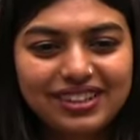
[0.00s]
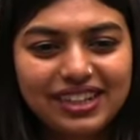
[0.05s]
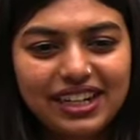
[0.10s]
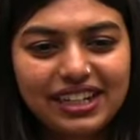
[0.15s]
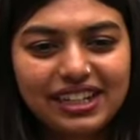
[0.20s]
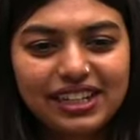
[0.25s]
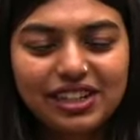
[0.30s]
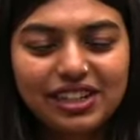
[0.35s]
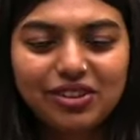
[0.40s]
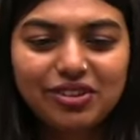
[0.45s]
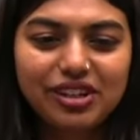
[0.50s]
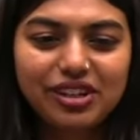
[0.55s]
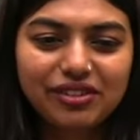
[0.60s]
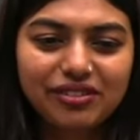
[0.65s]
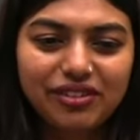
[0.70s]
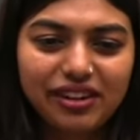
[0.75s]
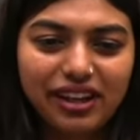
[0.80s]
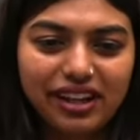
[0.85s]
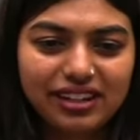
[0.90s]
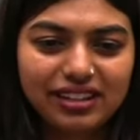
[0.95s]
Ready? Okay,
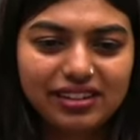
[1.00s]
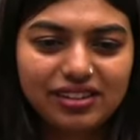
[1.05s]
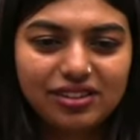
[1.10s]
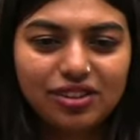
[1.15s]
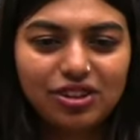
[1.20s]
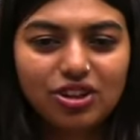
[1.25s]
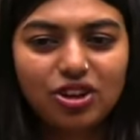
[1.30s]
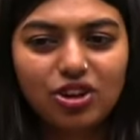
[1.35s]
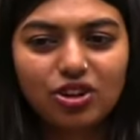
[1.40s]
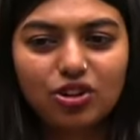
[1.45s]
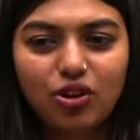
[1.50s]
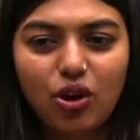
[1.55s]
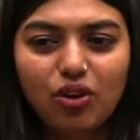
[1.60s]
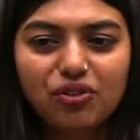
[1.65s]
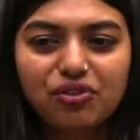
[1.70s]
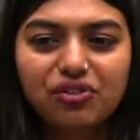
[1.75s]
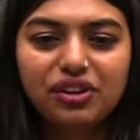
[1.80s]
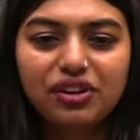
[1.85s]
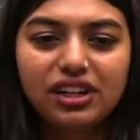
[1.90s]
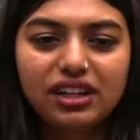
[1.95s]
fine. You are all
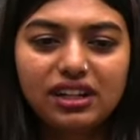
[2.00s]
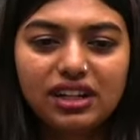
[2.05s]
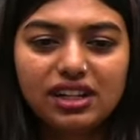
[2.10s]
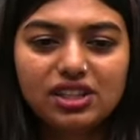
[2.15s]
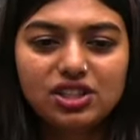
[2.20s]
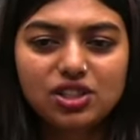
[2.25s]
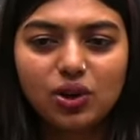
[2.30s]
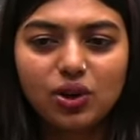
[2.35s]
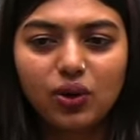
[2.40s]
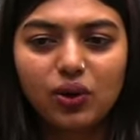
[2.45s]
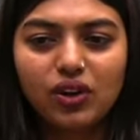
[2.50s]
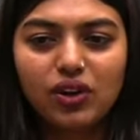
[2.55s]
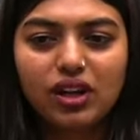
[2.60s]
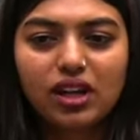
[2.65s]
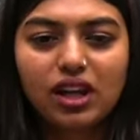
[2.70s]
confident, let us go.